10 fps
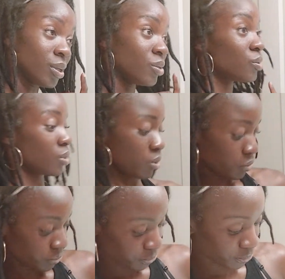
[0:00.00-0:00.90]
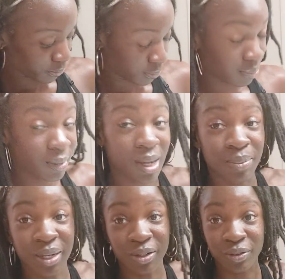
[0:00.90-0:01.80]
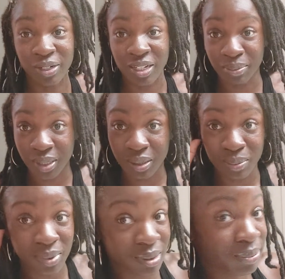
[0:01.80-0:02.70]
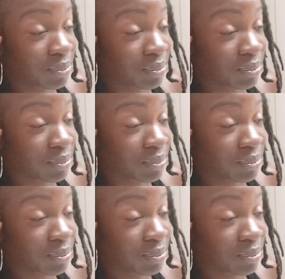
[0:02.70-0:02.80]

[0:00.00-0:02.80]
So I'm not gonna name names.